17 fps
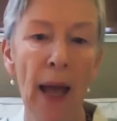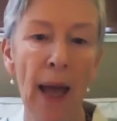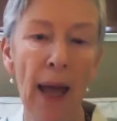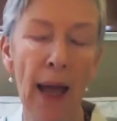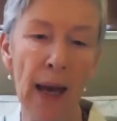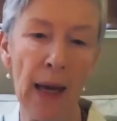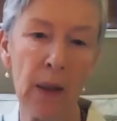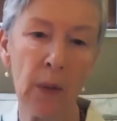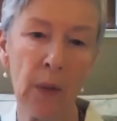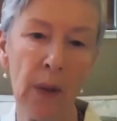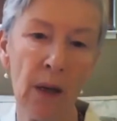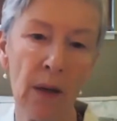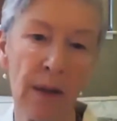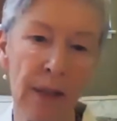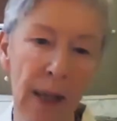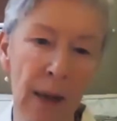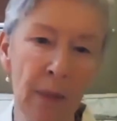and we are
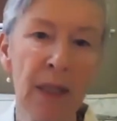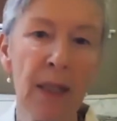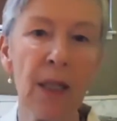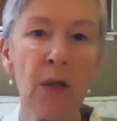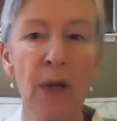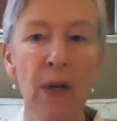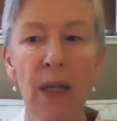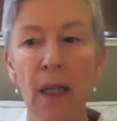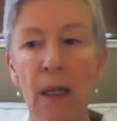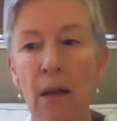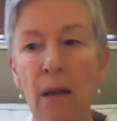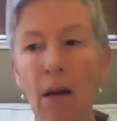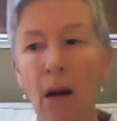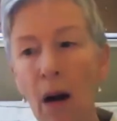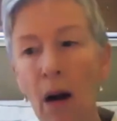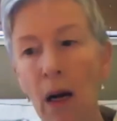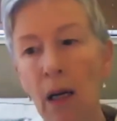demonstrating
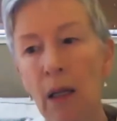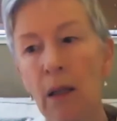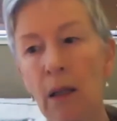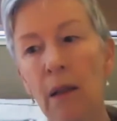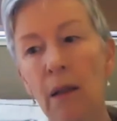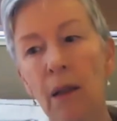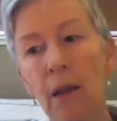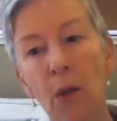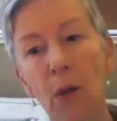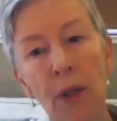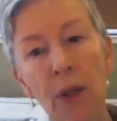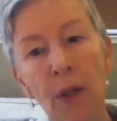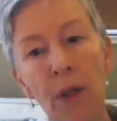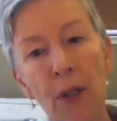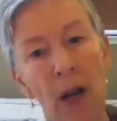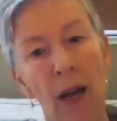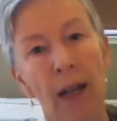our lower
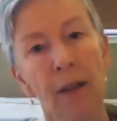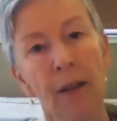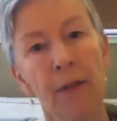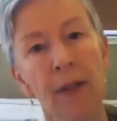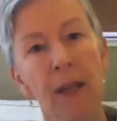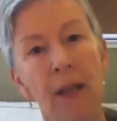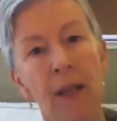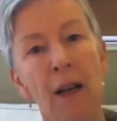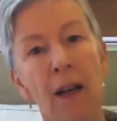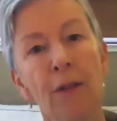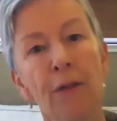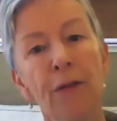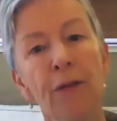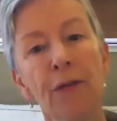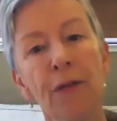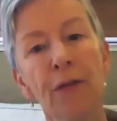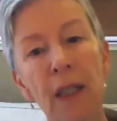drives of
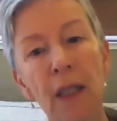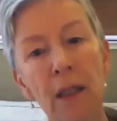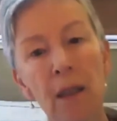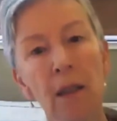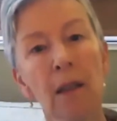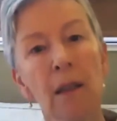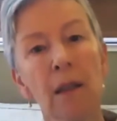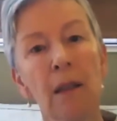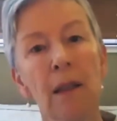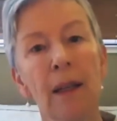fear